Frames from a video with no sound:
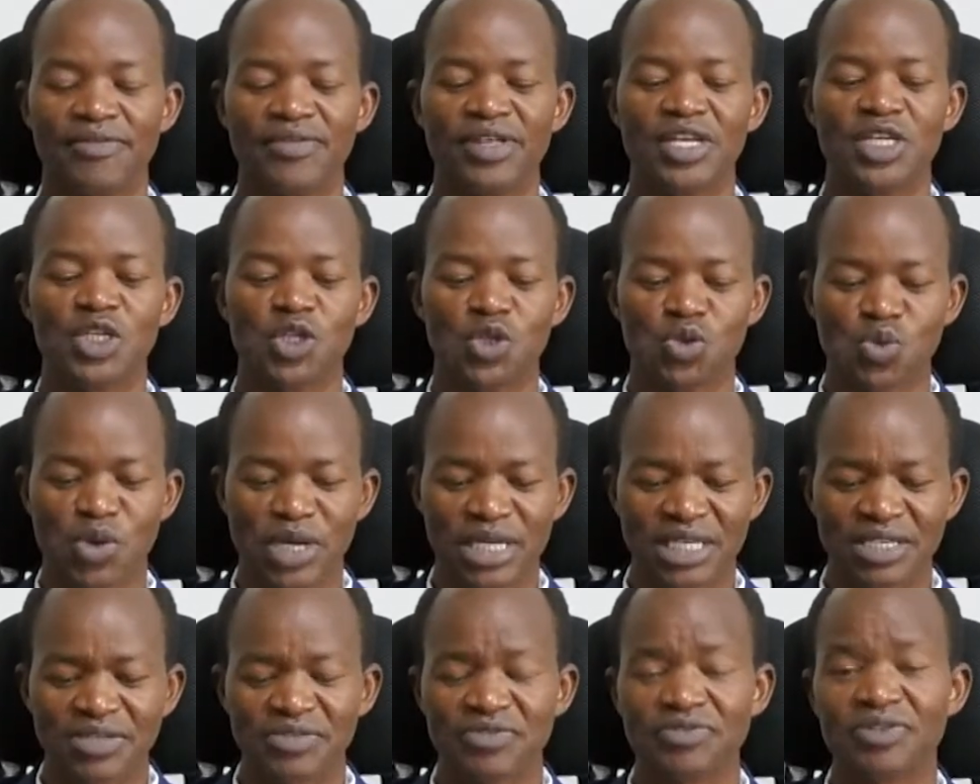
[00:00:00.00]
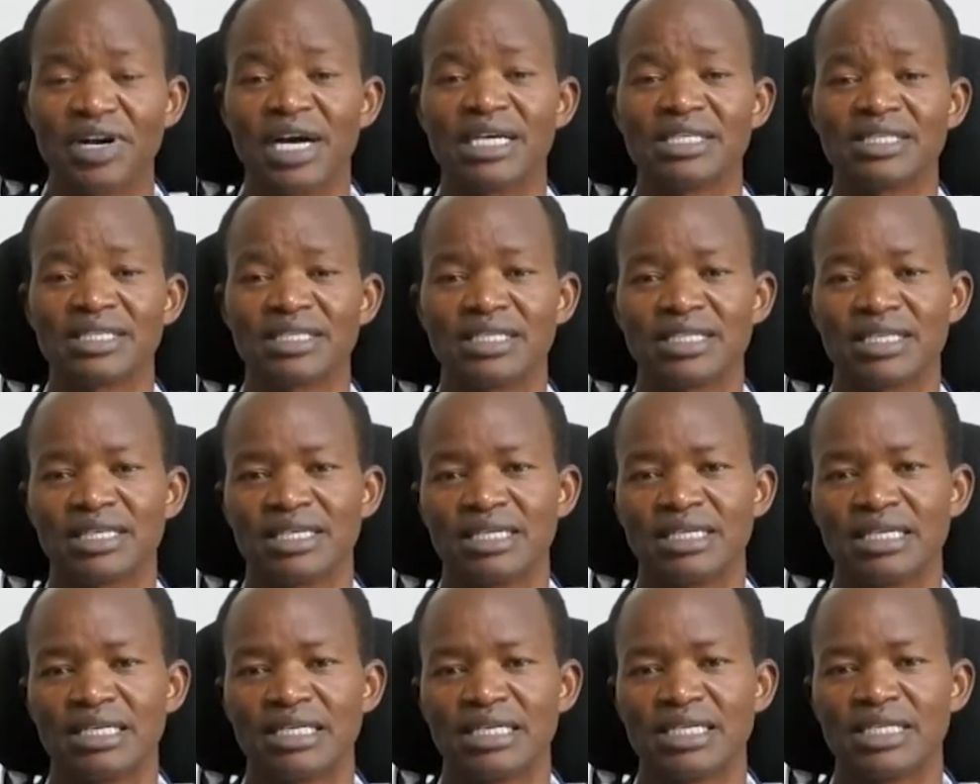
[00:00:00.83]
the 21st
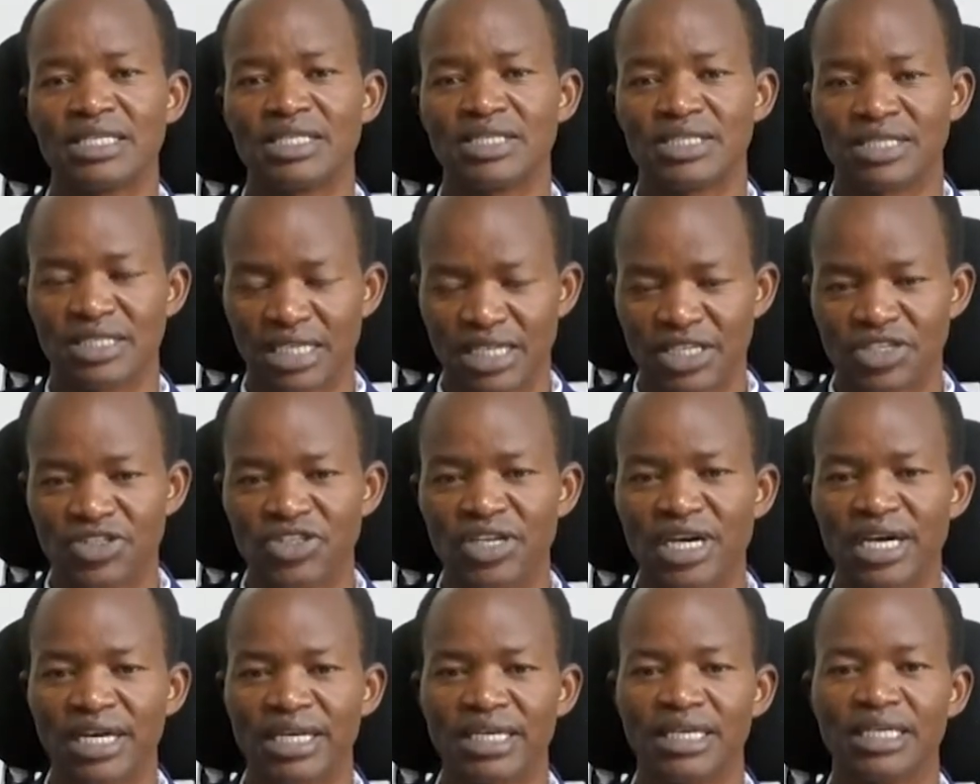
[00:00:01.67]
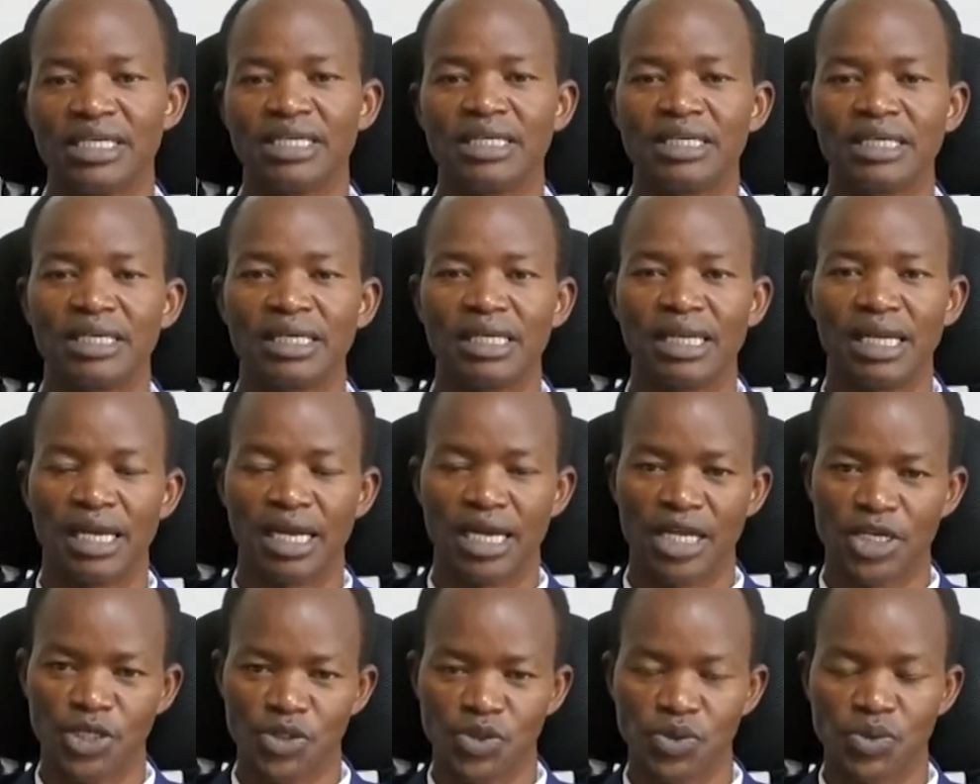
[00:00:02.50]
Century
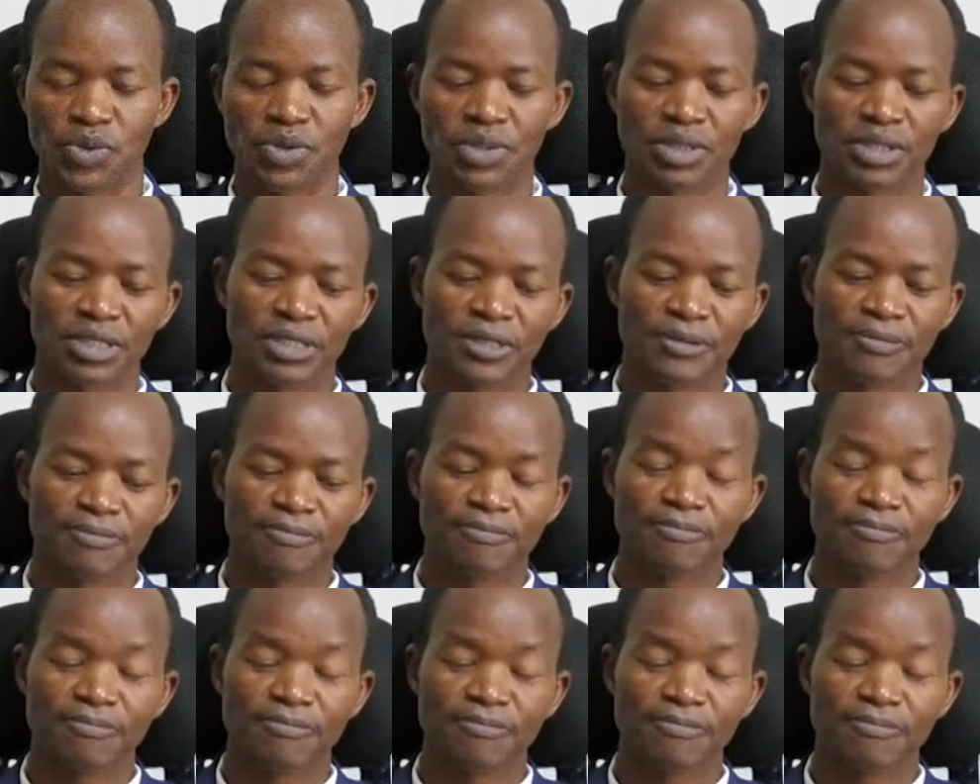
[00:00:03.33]
Lessons.